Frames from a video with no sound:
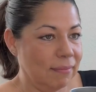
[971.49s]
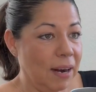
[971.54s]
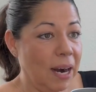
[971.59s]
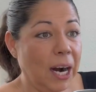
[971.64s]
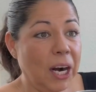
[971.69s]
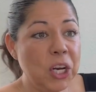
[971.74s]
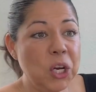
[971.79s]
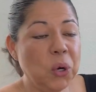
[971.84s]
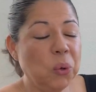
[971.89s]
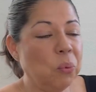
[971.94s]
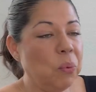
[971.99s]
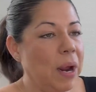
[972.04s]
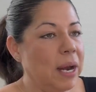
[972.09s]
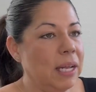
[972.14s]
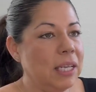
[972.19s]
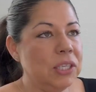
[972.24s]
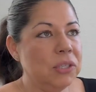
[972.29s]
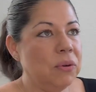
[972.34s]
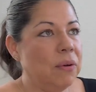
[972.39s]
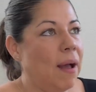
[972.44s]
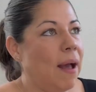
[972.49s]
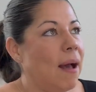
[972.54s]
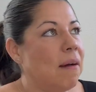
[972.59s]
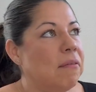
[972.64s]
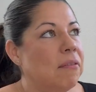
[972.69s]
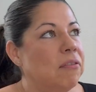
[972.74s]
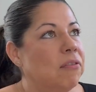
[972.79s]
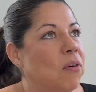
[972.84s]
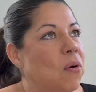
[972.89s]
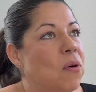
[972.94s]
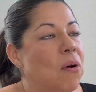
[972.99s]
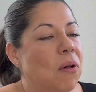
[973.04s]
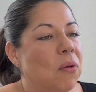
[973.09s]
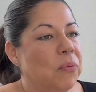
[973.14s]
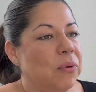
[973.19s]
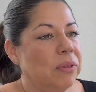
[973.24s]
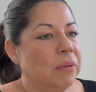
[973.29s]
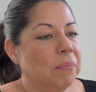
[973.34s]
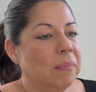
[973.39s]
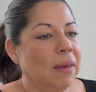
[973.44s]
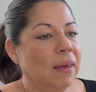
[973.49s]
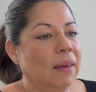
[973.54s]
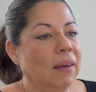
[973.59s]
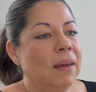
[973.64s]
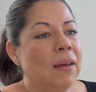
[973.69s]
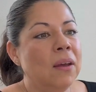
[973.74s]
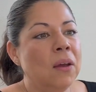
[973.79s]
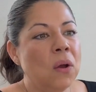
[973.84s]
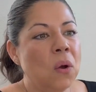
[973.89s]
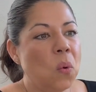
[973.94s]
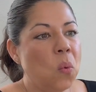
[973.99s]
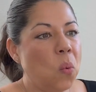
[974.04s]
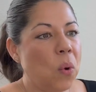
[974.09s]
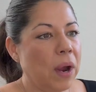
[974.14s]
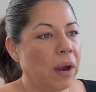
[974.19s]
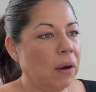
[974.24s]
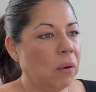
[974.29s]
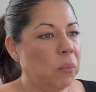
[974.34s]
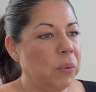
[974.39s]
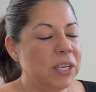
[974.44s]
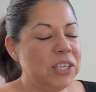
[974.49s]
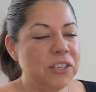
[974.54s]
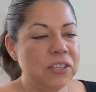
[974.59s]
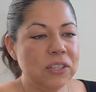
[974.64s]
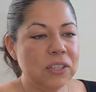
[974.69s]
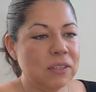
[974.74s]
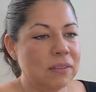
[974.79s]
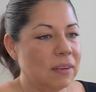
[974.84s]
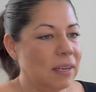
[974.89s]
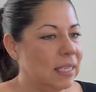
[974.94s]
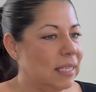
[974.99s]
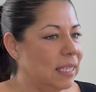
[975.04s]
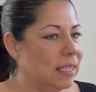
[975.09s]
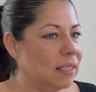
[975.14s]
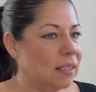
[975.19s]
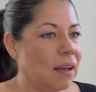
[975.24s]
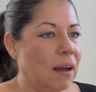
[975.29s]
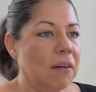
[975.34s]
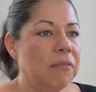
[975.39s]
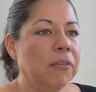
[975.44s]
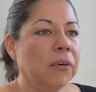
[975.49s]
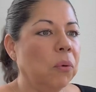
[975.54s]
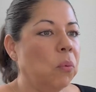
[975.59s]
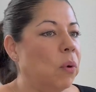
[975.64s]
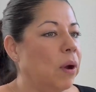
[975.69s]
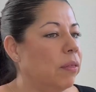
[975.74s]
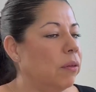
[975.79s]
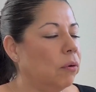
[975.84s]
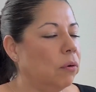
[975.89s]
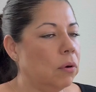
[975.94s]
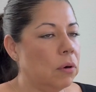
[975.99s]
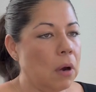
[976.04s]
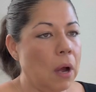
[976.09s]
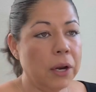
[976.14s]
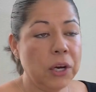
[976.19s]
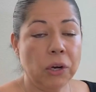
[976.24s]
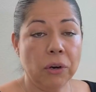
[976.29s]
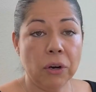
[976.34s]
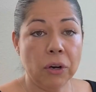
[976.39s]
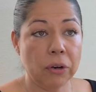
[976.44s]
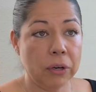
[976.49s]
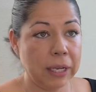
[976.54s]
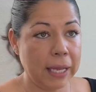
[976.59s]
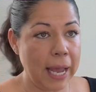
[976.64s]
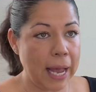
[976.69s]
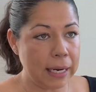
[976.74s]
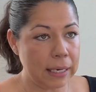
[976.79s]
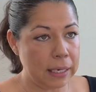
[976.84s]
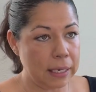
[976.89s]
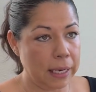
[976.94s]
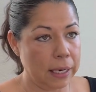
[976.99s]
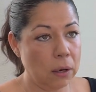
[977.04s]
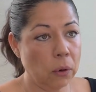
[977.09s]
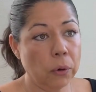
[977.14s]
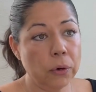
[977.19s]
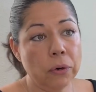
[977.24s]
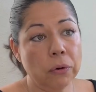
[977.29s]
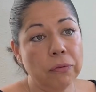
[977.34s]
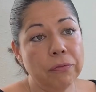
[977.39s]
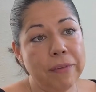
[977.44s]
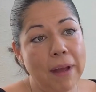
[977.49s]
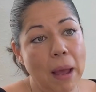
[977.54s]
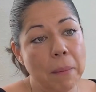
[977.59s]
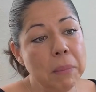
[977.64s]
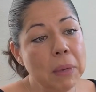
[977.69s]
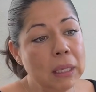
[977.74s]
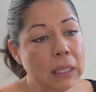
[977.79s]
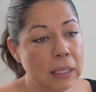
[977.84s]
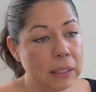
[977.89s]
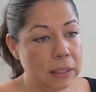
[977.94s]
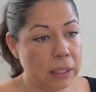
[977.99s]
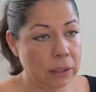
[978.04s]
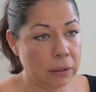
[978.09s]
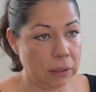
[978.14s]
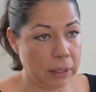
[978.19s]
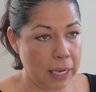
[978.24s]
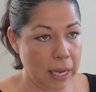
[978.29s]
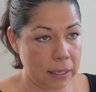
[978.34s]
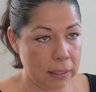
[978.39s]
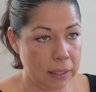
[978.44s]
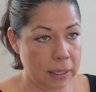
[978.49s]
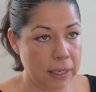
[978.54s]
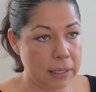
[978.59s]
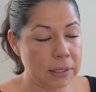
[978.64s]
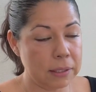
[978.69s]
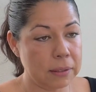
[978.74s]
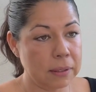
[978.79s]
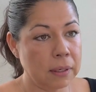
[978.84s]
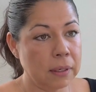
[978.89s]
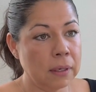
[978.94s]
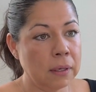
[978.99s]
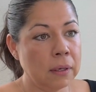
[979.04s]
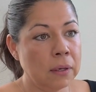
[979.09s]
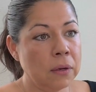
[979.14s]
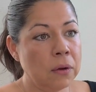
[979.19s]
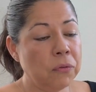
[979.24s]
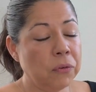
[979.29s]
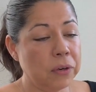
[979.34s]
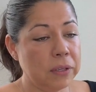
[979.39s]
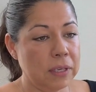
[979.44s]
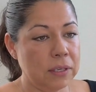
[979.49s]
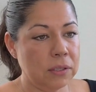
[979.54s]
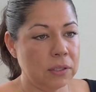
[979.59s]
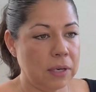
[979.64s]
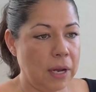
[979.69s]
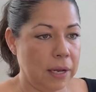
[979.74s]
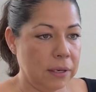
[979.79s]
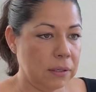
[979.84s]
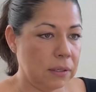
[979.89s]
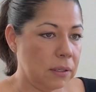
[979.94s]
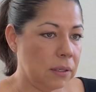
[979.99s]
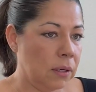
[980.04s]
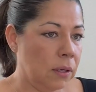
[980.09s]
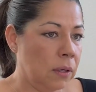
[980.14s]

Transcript: Are you ready to have a phone call with me where we just discover whether or not you're a good candidate or your family is a good candidate for this test?